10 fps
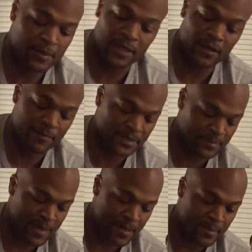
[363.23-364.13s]
love me
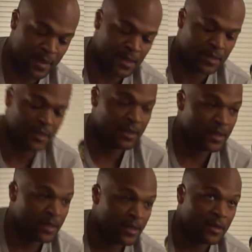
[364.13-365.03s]
some Batman.
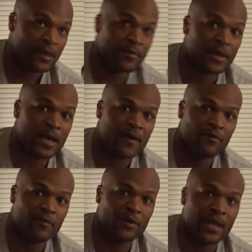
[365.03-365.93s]
I think I have
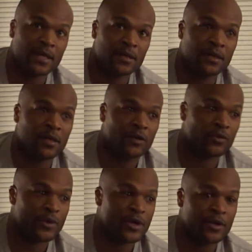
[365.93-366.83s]
over like
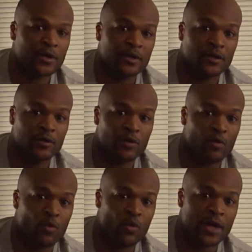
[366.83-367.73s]
301
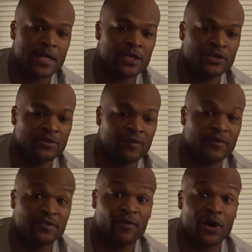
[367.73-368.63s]
issues of
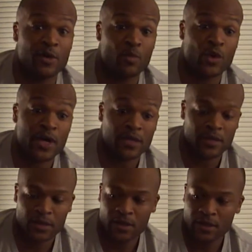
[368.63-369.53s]
his Volume 1.
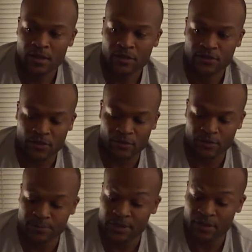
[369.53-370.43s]
So
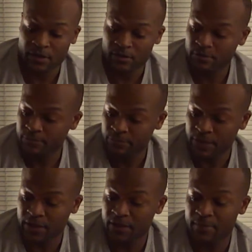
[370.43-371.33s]
I'm still
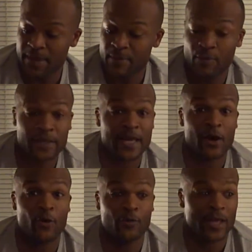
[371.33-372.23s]
looking to maybe one day
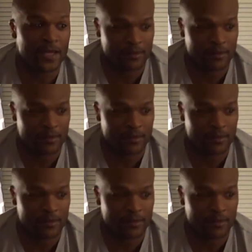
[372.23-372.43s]
own that